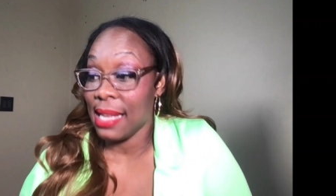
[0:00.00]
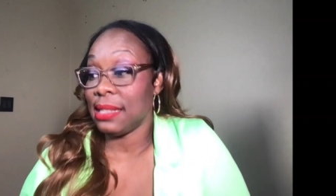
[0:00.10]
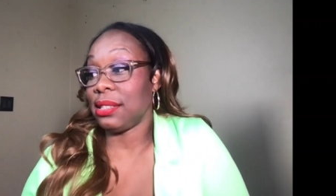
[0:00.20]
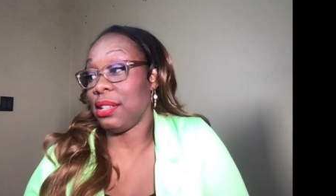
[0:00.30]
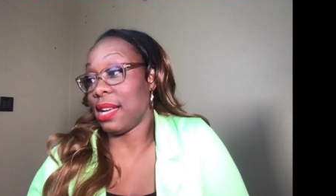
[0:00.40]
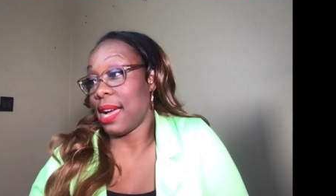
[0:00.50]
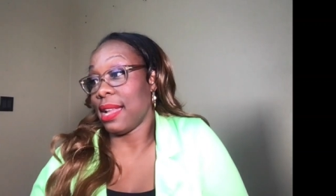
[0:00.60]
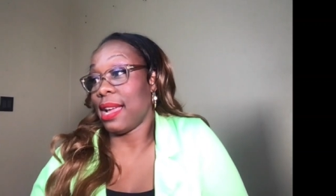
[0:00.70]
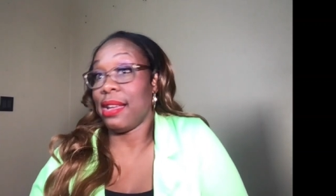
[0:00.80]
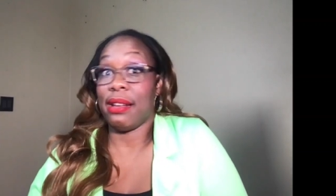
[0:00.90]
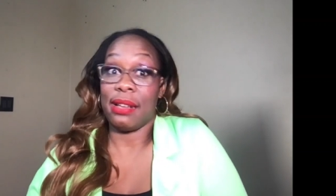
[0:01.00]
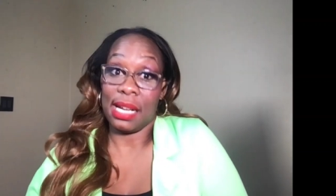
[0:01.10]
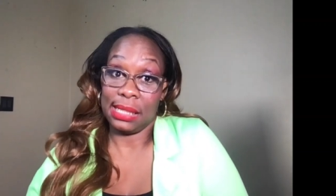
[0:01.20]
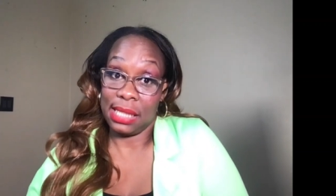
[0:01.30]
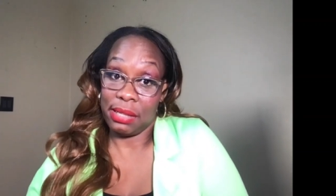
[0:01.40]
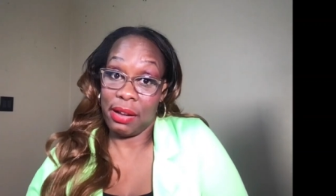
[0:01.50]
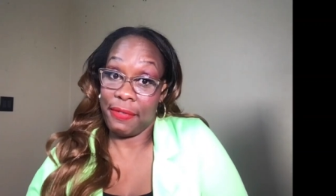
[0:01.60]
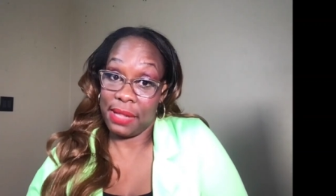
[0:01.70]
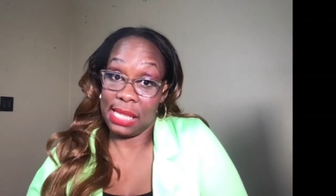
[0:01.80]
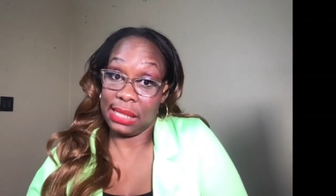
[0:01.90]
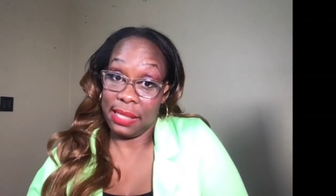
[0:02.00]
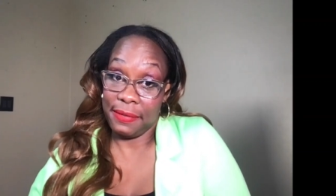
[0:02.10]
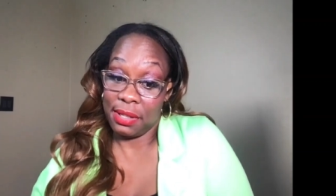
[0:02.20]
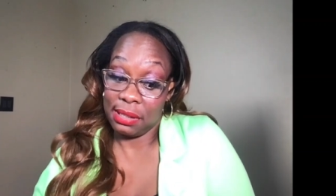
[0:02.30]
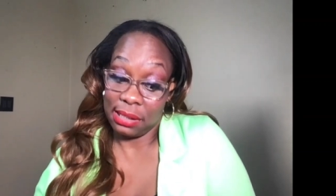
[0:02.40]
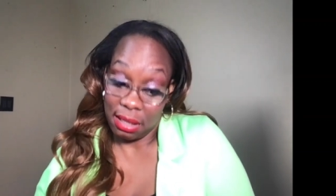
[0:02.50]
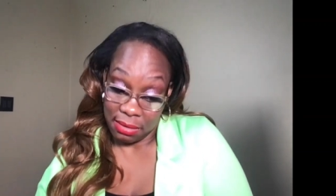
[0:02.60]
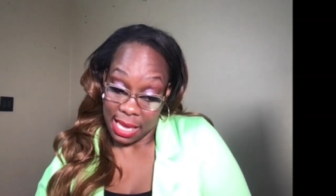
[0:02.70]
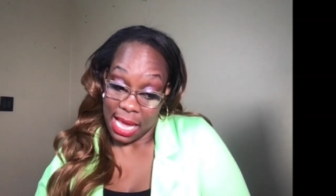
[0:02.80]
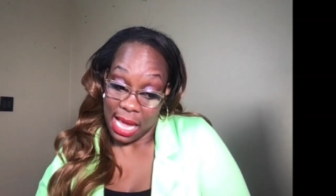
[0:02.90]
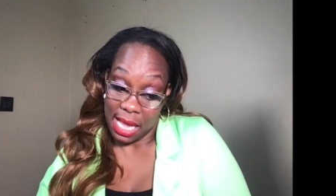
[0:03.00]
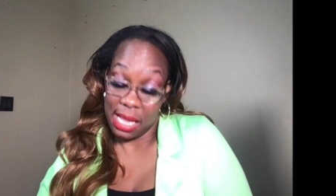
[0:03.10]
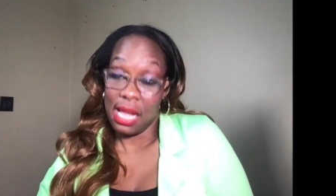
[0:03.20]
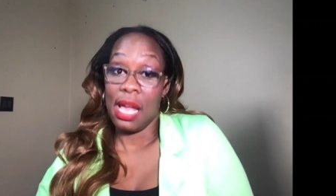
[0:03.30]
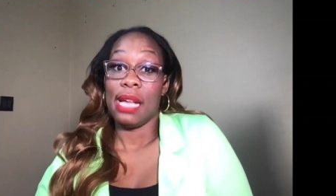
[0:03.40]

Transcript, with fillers: So you got to get your ducks in a row for these interviews. Okay.